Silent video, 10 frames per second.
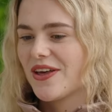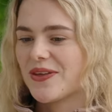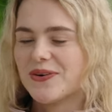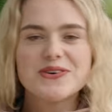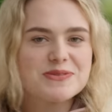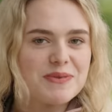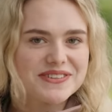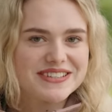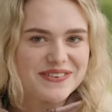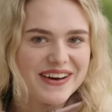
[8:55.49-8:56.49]
the horse
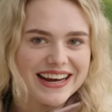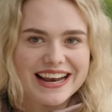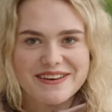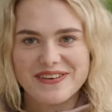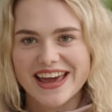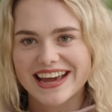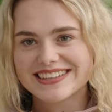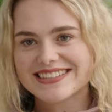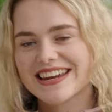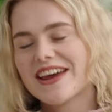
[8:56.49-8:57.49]
box is finally
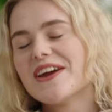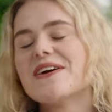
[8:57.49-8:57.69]
fixed.